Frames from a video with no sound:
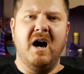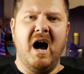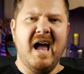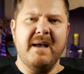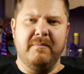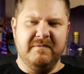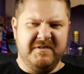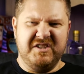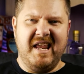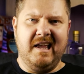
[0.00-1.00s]
I am
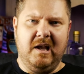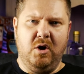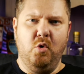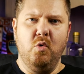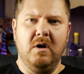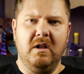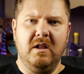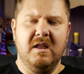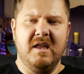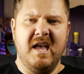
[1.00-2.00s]
staying cool
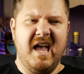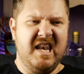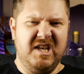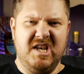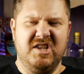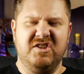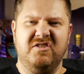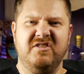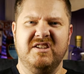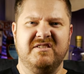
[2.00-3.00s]

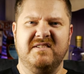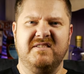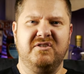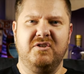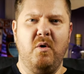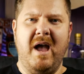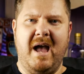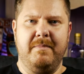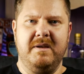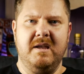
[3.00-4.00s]
and just so
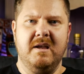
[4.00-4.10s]
happy.